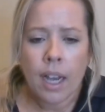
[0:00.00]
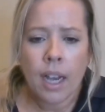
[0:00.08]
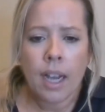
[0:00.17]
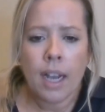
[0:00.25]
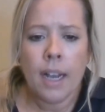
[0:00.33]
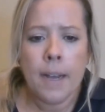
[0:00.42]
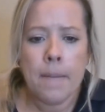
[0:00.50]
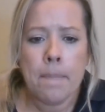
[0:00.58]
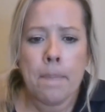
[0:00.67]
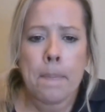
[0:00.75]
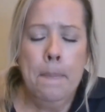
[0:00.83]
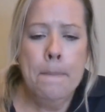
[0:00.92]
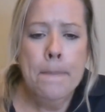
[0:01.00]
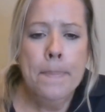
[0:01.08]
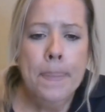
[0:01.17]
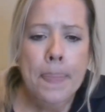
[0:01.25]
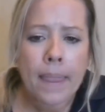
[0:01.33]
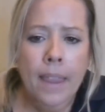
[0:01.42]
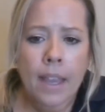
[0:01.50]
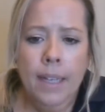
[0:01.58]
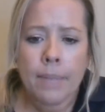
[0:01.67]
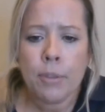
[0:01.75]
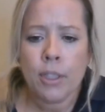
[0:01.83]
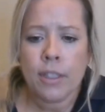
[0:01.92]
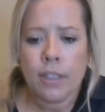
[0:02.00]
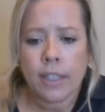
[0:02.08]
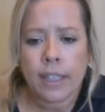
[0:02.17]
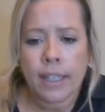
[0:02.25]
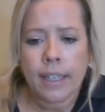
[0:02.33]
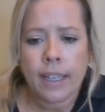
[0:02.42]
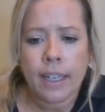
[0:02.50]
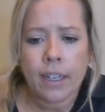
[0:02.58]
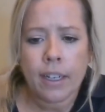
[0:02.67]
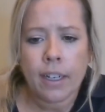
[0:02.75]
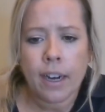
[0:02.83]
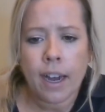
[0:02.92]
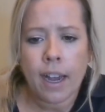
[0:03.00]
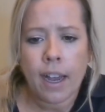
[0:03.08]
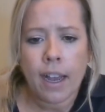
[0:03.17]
I'm just looking here.